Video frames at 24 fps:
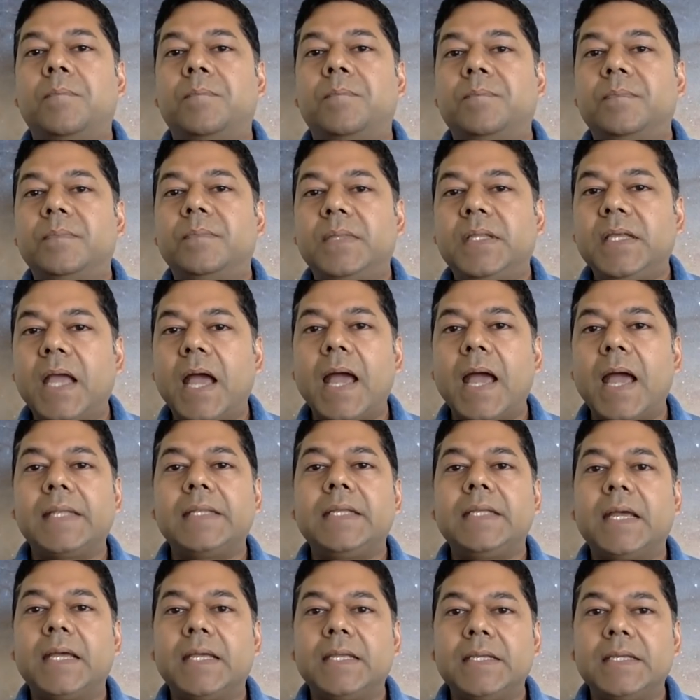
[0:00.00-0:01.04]
the
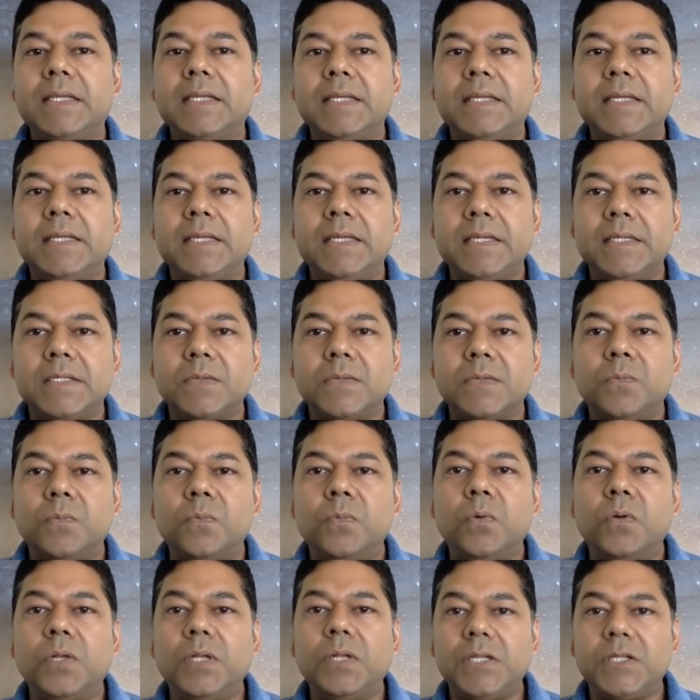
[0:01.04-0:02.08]
idea is
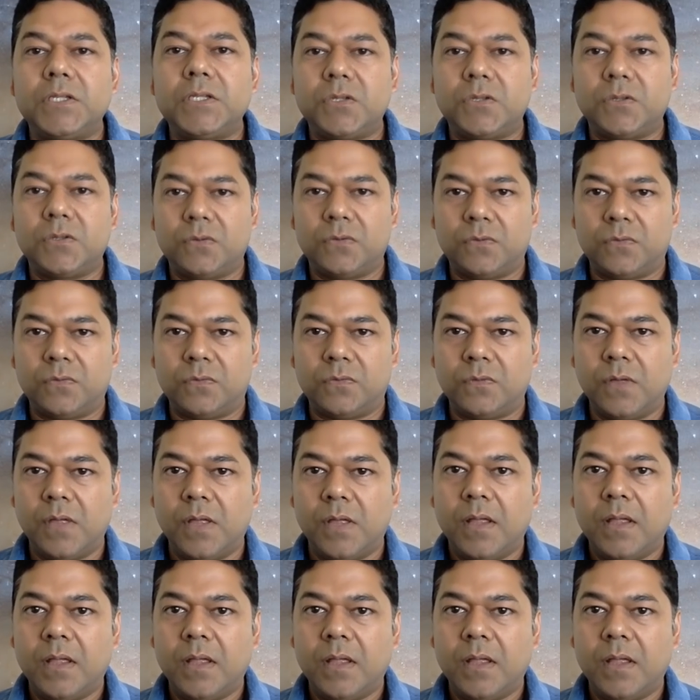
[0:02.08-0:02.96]
really to